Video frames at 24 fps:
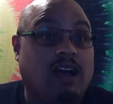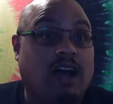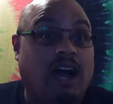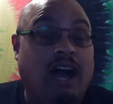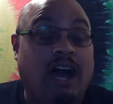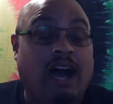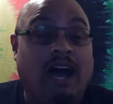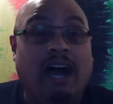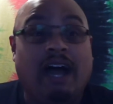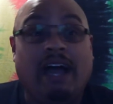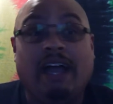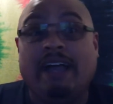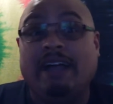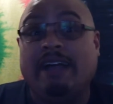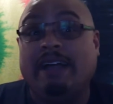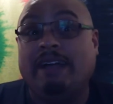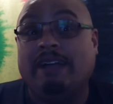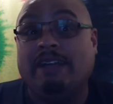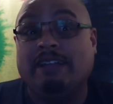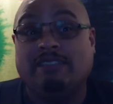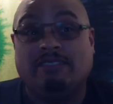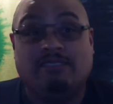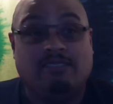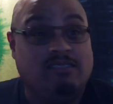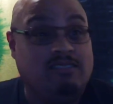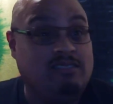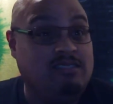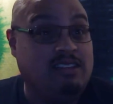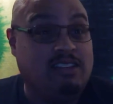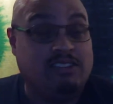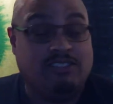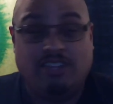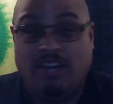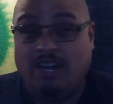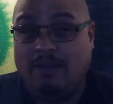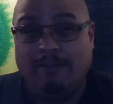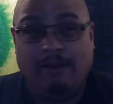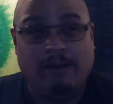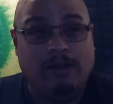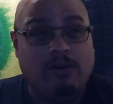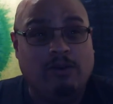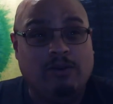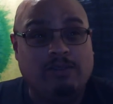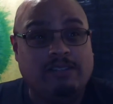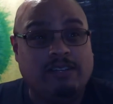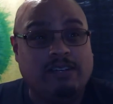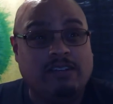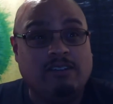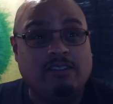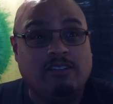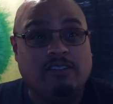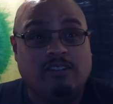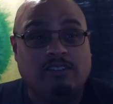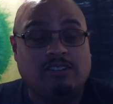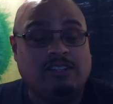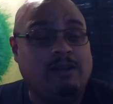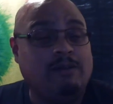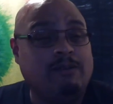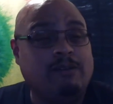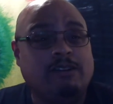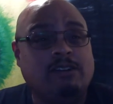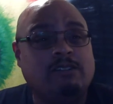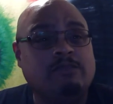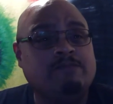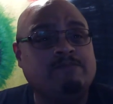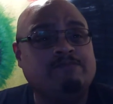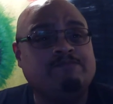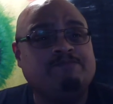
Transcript: I thought about going there a long time ago.